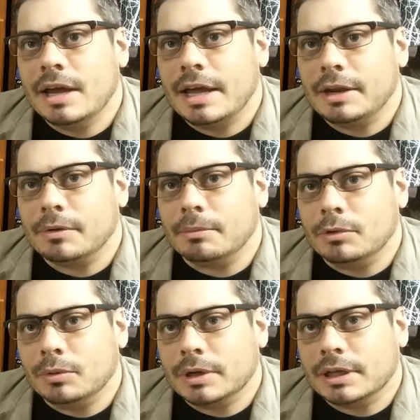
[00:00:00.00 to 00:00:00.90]
and know what
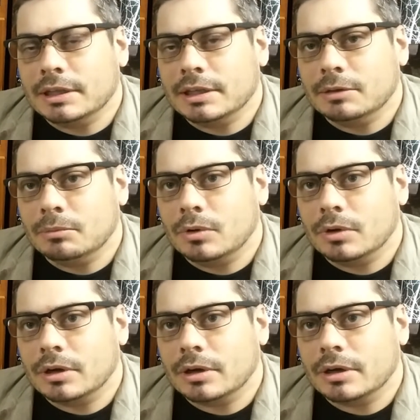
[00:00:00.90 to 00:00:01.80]
I'm doing a little
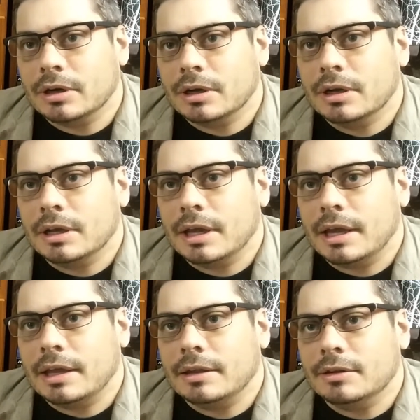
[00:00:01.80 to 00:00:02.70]
more.
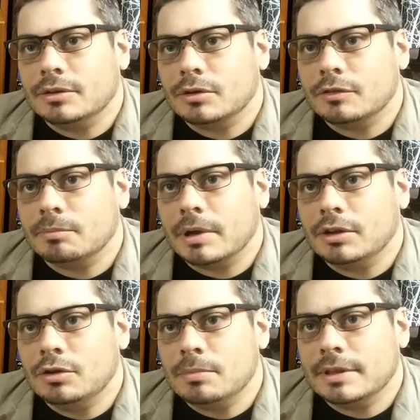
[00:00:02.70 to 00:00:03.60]
And sort of my
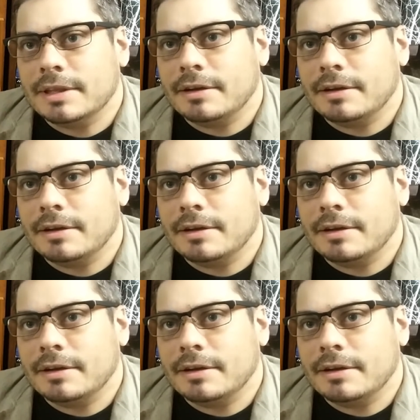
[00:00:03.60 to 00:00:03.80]
2-month